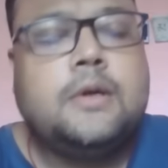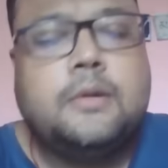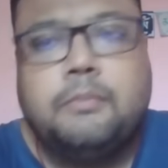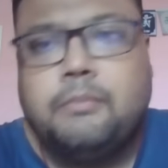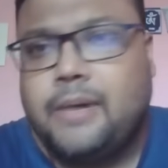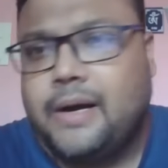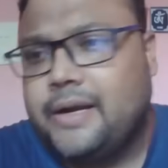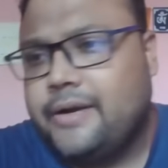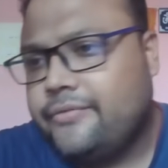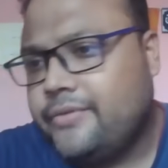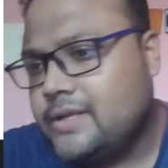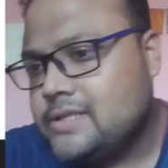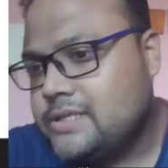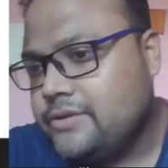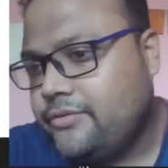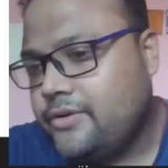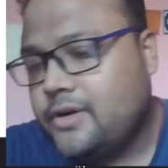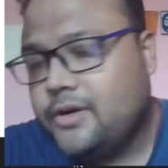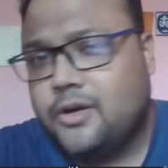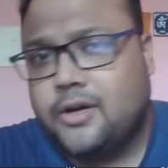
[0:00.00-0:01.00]
My dear friends,
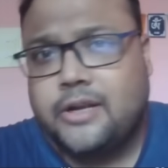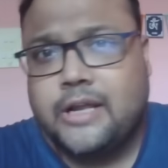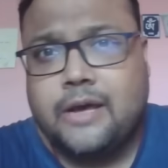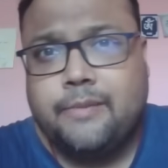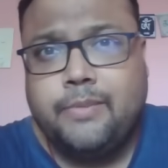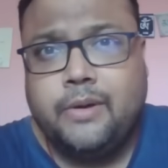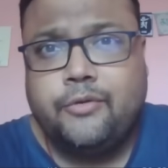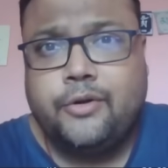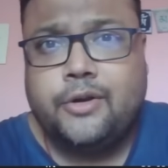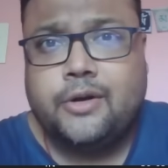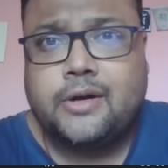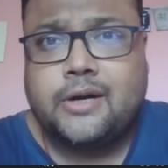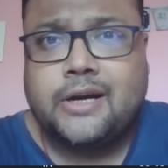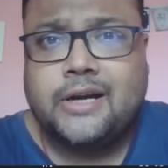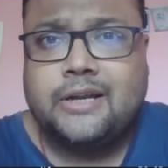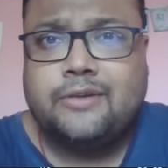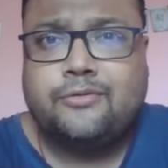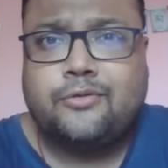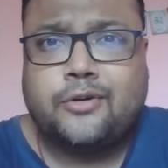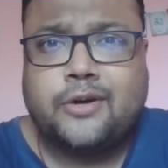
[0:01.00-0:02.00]
if you are not happy with your
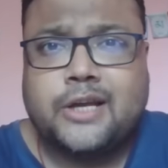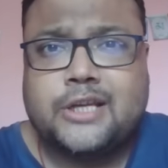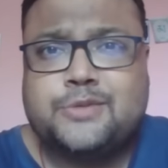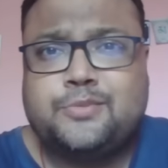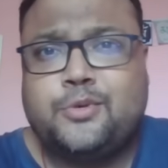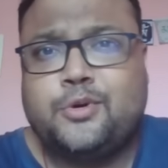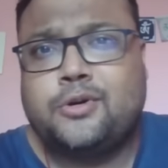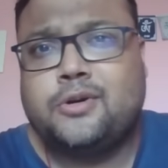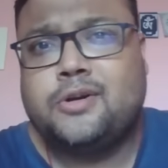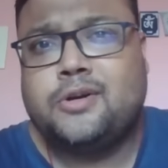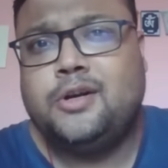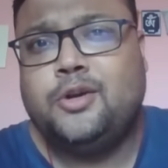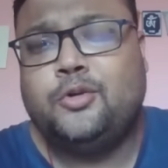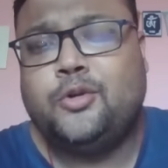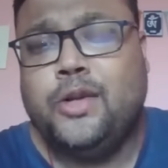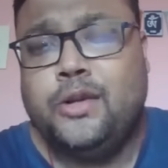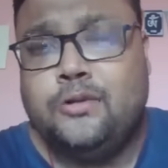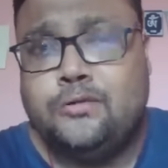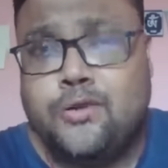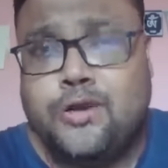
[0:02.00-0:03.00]
current Forex broker,
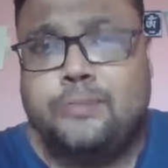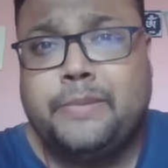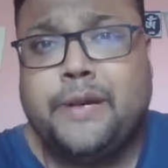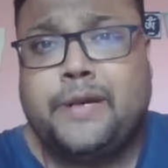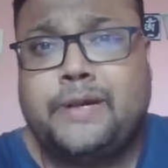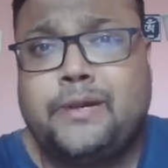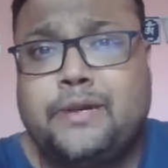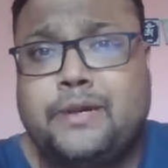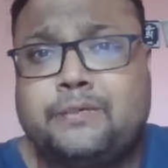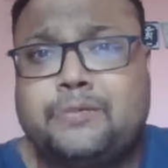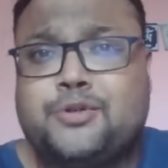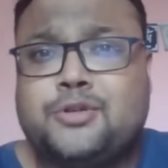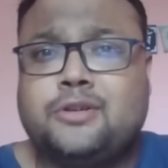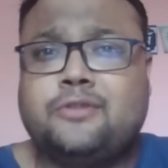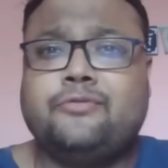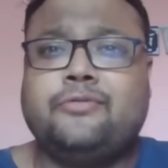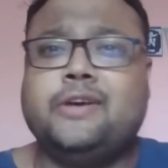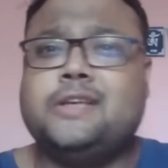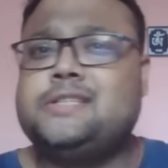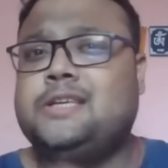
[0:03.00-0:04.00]
looking for a better option,
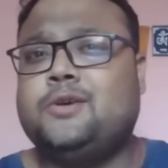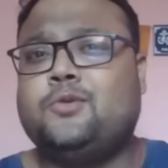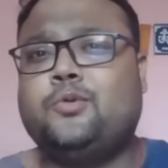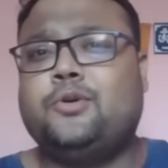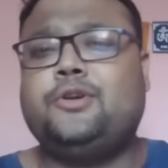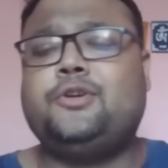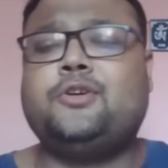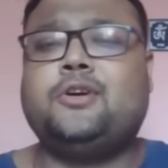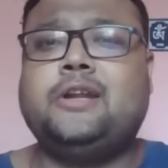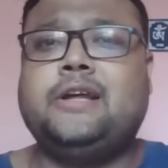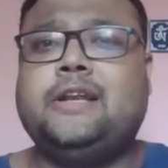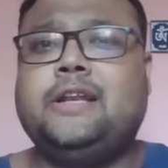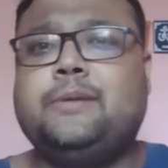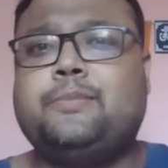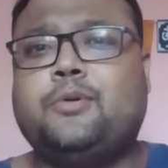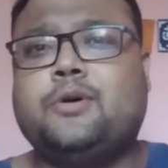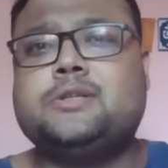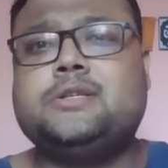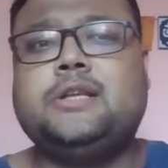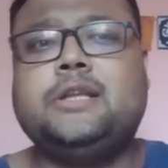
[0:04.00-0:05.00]
facing withdrawal and
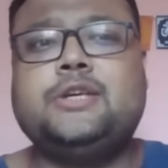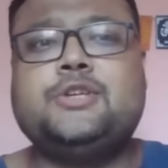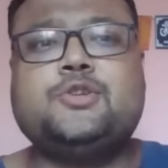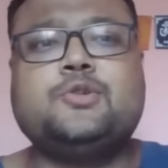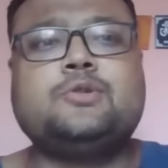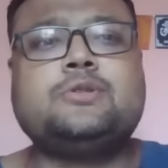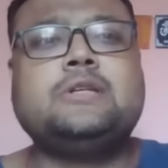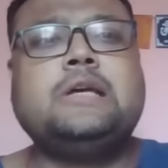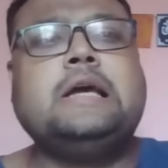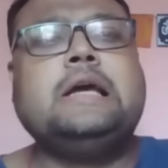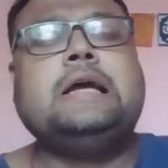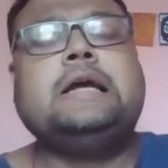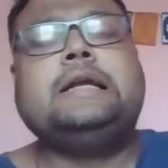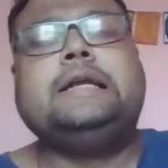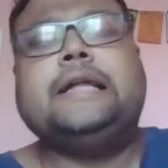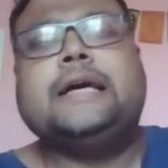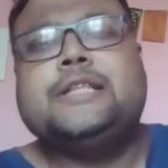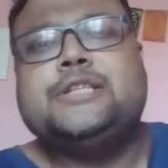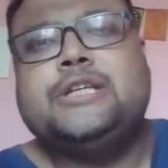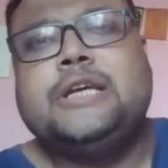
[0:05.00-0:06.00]
deposit issues,
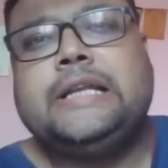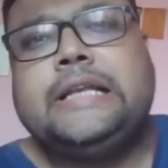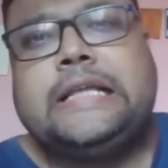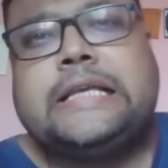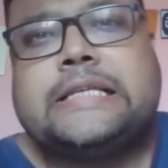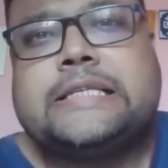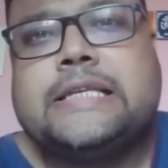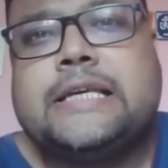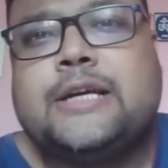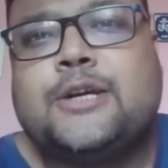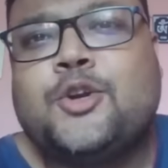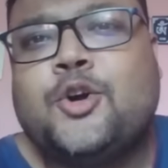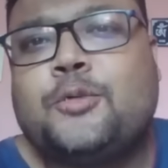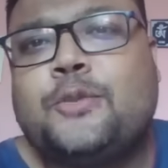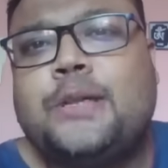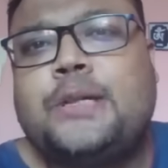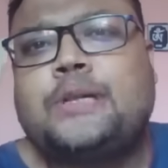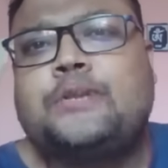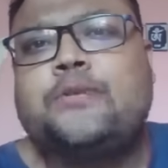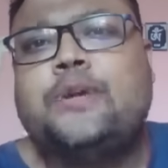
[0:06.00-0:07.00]
then GTC
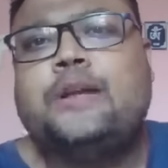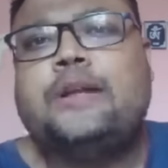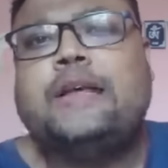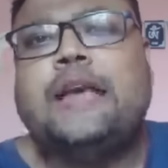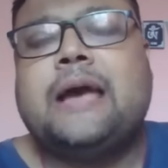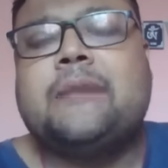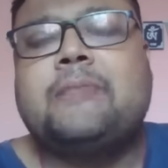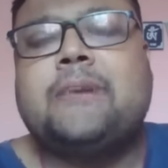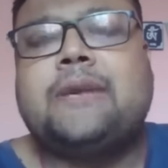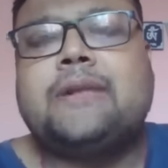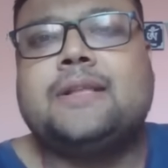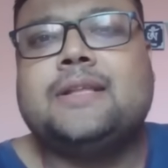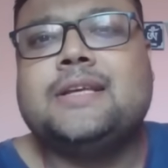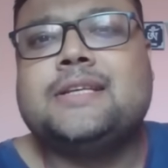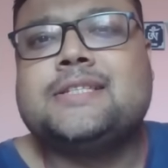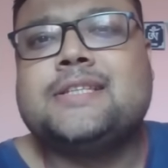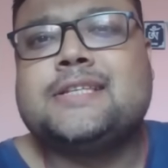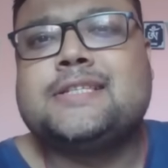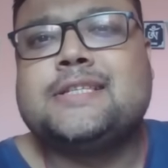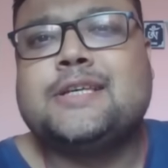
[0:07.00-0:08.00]
Global Trade Capital
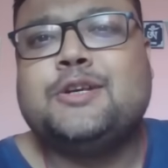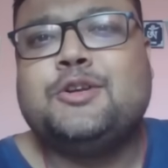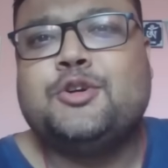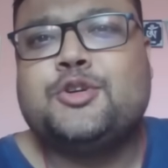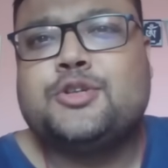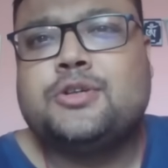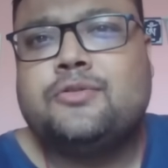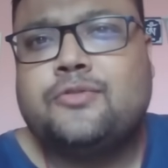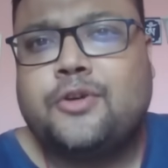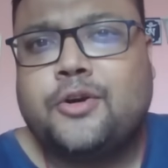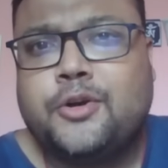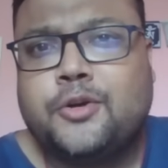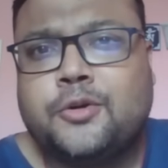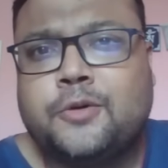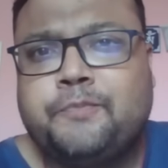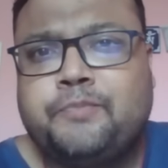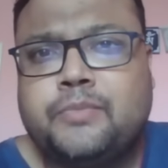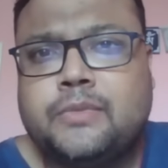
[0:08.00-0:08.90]
is the solution for you.